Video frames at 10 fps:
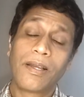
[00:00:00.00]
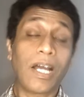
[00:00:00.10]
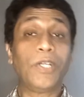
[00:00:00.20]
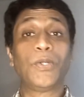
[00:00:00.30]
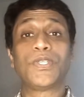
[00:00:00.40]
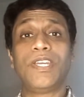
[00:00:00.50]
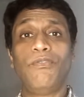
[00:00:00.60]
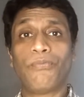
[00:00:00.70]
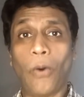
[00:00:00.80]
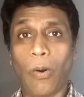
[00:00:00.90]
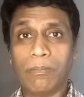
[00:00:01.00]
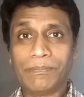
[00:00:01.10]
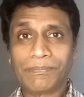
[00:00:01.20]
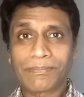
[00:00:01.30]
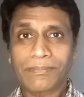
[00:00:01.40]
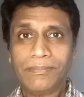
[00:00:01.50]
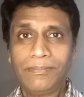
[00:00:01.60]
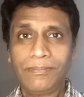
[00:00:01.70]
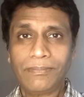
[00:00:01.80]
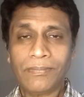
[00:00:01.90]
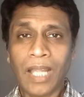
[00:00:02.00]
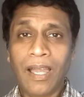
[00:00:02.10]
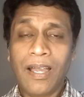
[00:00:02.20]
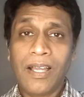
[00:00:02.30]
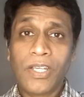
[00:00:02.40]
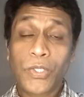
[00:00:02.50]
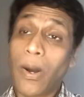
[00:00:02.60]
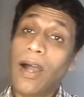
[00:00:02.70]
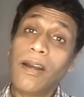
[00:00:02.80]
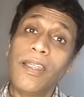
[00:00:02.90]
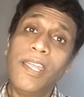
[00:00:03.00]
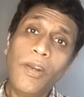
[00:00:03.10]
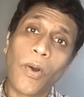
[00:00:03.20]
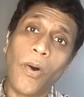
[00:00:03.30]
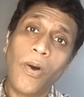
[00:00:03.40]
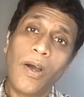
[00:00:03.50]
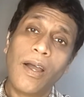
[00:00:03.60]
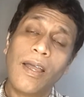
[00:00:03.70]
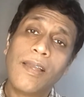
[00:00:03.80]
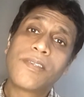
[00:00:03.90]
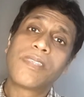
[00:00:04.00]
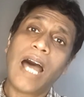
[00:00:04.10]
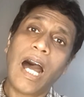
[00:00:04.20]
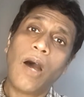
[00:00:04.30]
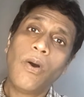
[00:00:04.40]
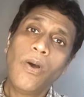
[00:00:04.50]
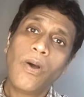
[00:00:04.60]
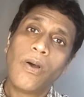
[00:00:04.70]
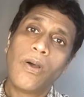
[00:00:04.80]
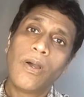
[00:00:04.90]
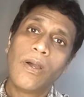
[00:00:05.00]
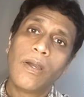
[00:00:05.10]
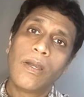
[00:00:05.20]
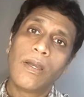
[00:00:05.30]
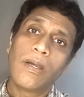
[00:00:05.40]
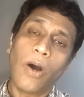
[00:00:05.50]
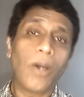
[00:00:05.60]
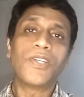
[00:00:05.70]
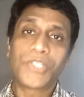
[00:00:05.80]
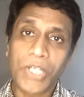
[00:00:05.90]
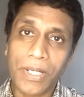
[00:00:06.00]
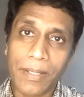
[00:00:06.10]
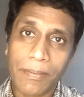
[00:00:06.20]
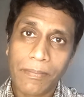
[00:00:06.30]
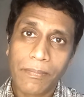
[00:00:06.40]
Cut to scene 4. So our hero is now on his journey